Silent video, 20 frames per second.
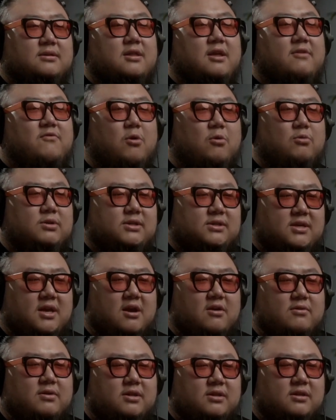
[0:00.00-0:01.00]
they've always
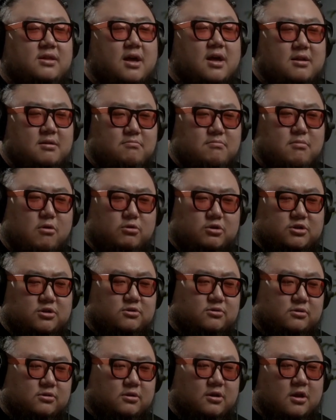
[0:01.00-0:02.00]
carried that
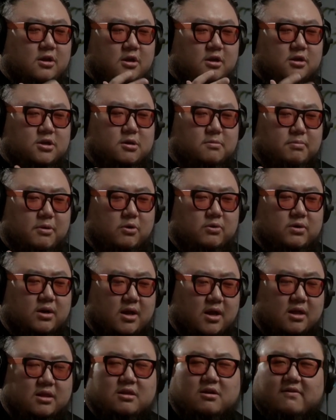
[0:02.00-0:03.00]
emotional component
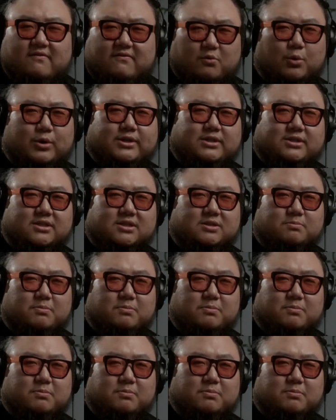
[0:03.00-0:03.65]
in their voices.